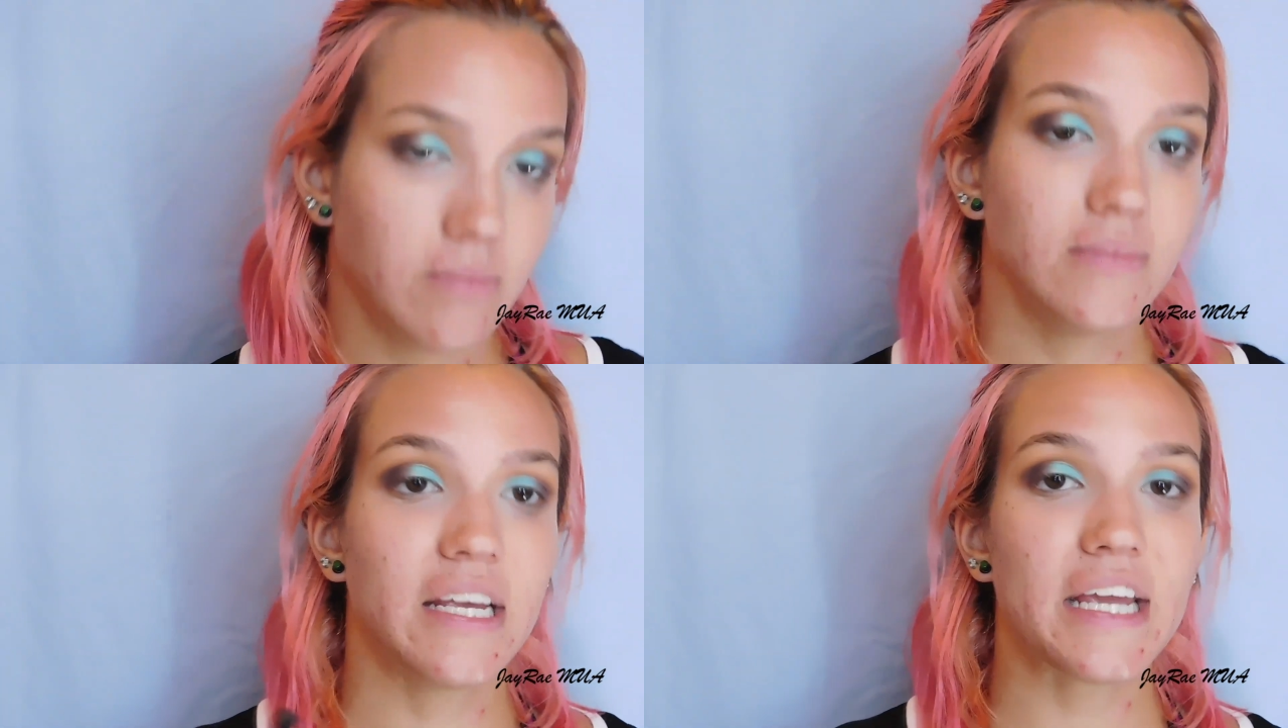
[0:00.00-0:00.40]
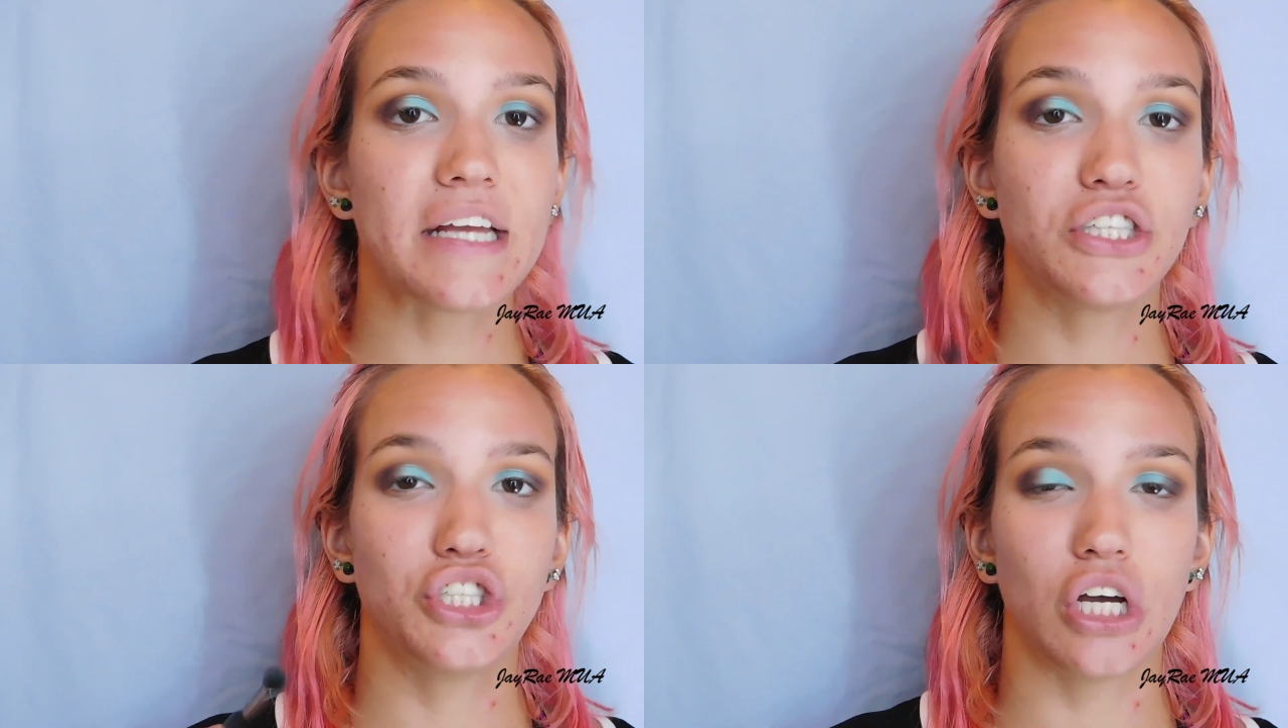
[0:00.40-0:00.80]
I'm
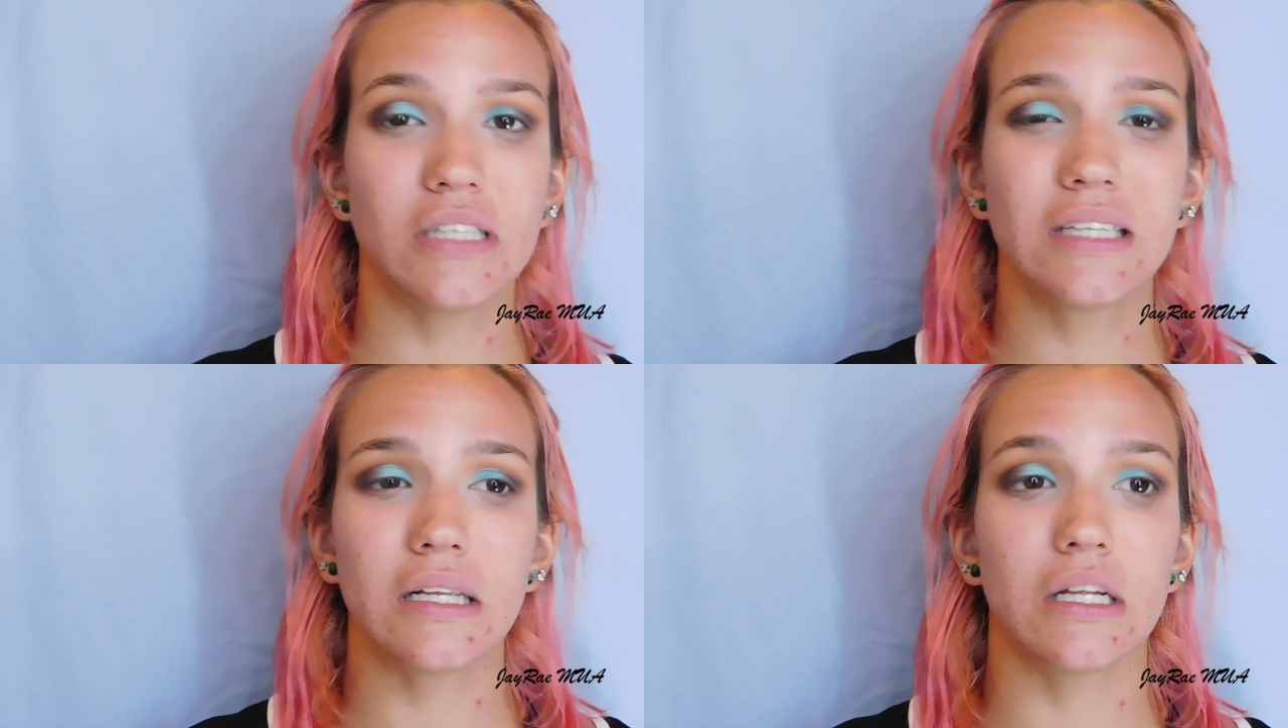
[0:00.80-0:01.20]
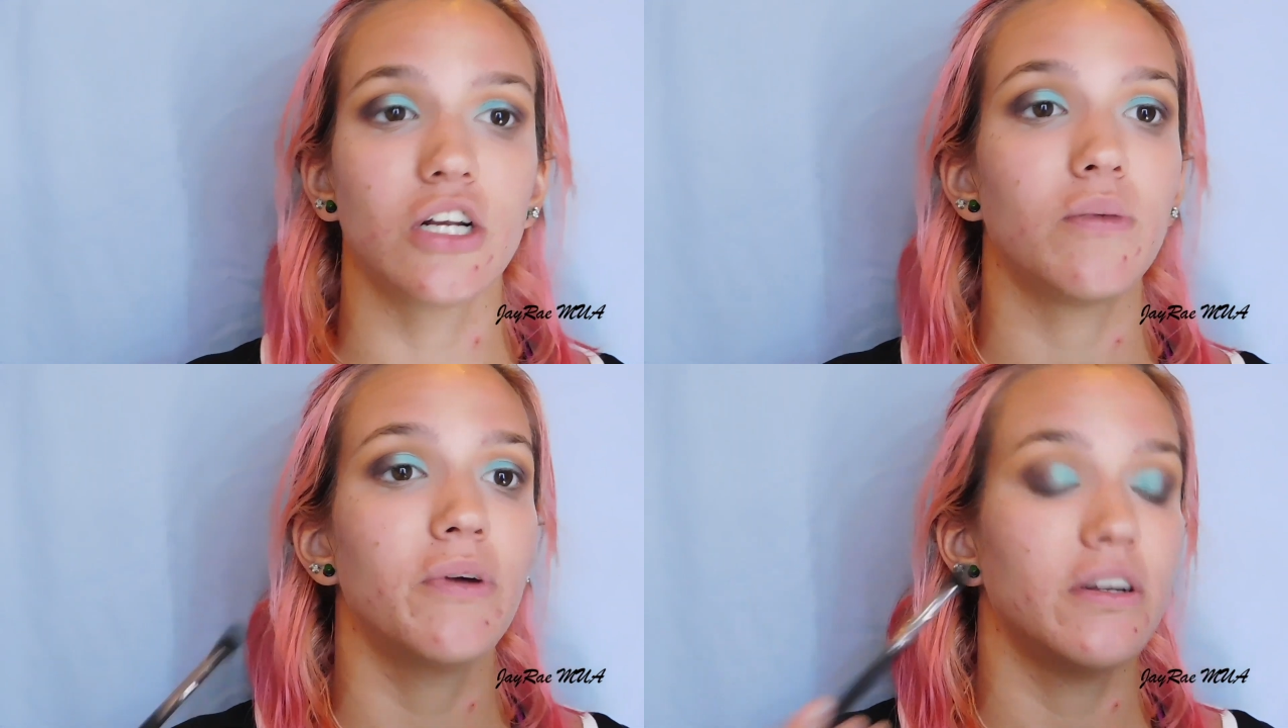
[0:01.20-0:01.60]
taking just a
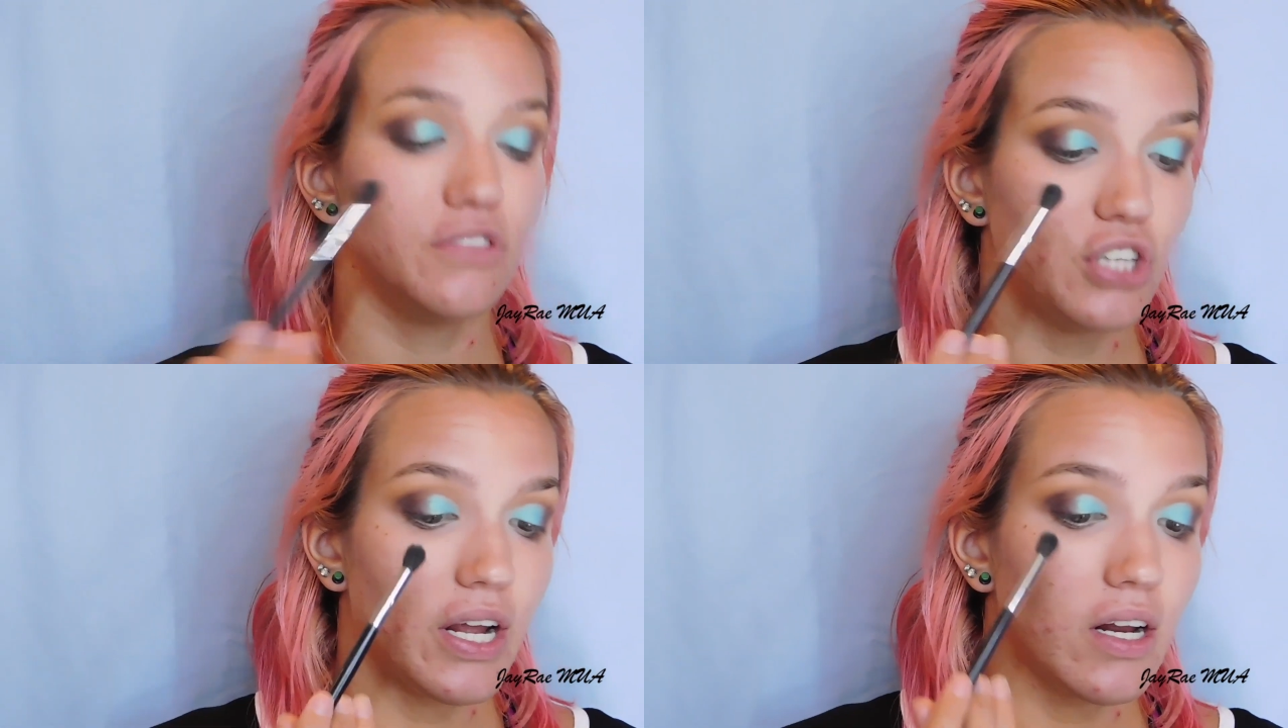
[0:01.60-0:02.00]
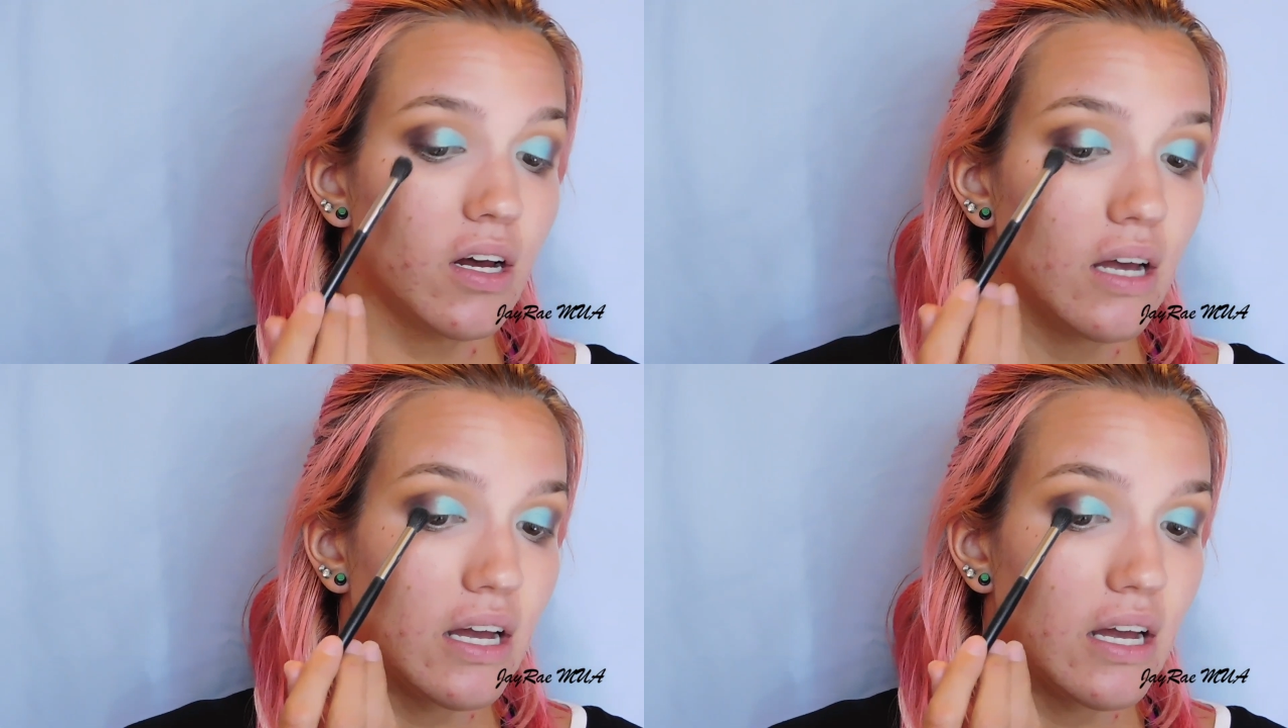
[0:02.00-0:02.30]
little bit of Jada